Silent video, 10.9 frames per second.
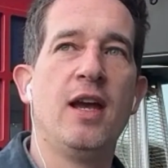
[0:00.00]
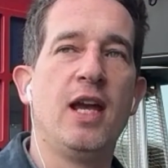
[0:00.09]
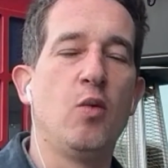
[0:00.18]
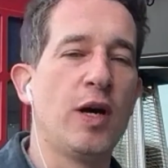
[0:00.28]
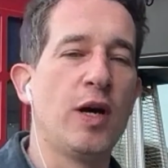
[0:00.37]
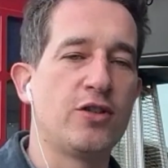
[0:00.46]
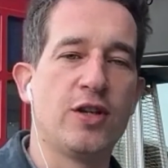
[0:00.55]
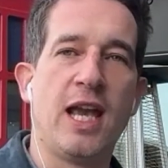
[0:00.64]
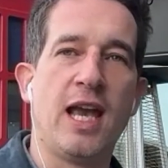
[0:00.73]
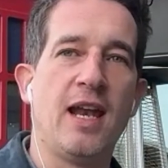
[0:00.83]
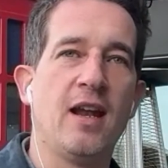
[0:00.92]
in Western
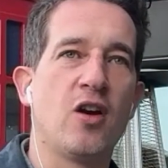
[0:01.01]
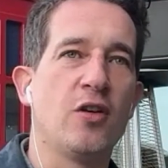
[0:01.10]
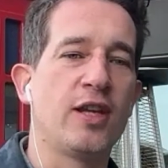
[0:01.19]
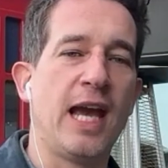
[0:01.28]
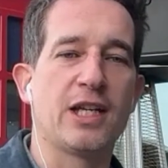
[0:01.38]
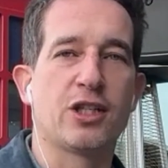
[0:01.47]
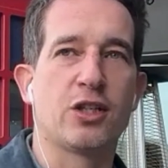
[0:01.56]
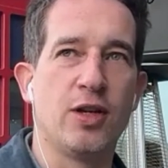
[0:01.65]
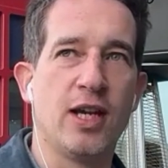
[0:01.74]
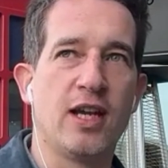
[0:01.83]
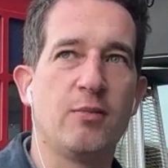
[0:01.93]
Canada called Cache
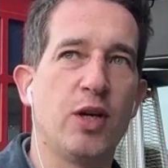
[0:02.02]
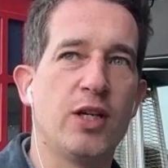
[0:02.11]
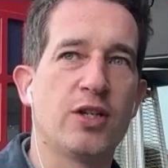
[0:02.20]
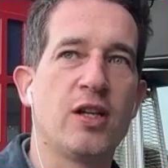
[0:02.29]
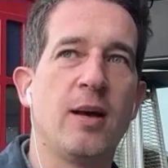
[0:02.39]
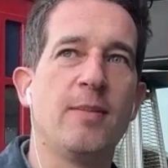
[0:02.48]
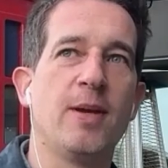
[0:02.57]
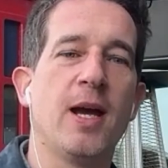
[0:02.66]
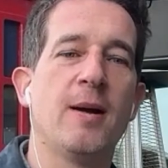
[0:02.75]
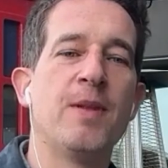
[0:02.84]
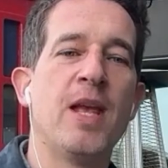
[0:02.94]
Creek in British Columbia,